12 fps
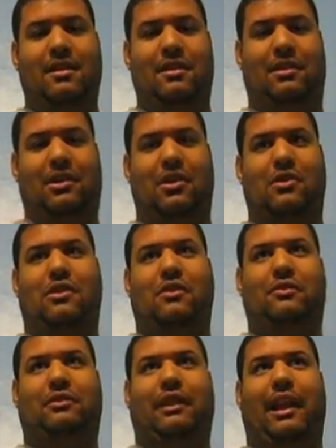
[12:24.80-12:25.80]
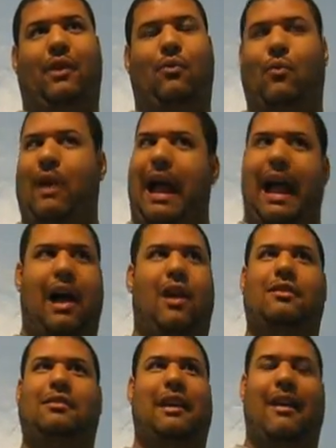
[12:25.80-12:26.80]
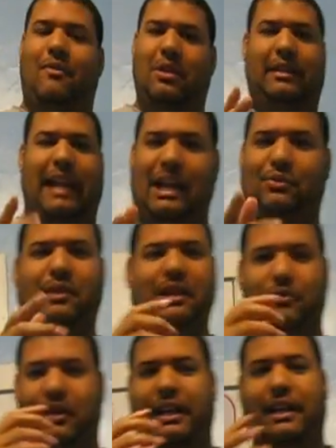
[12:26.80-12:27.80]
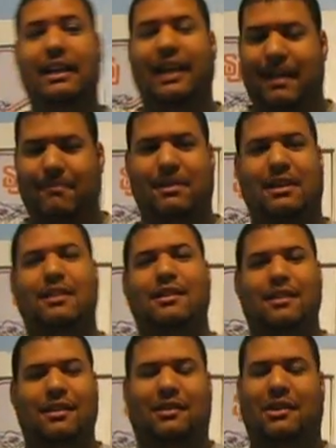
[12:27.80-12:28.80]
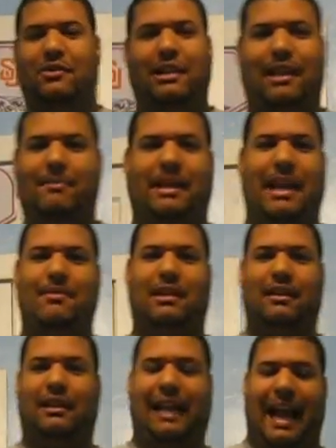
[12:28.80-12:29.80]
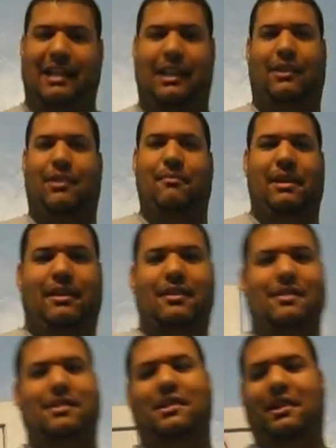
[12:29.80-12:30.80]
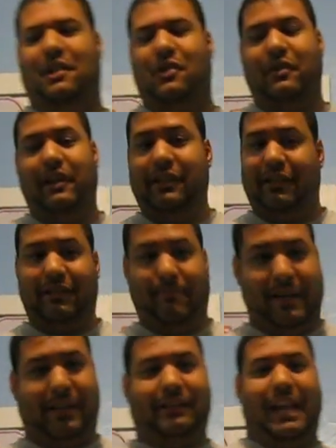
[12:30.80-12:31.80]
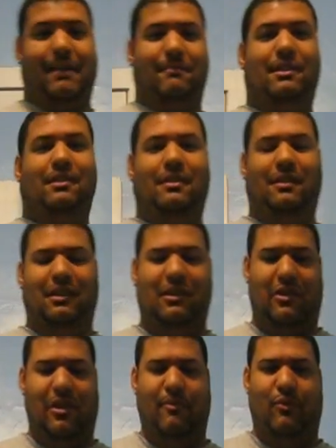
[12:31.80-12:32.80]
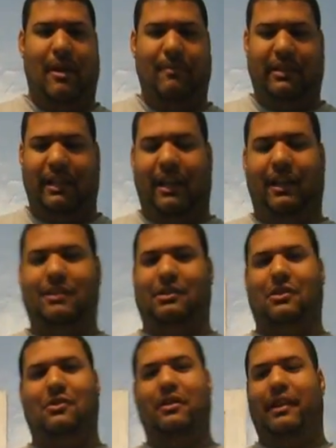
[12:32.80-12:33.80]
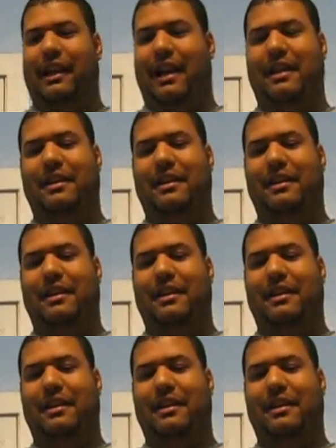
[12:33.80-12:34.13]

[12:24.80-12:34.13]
So it was like, wow, that's when it really hit me. So it was like, it became like a classic to me, and this is a big statement, of what I'm saying. So again,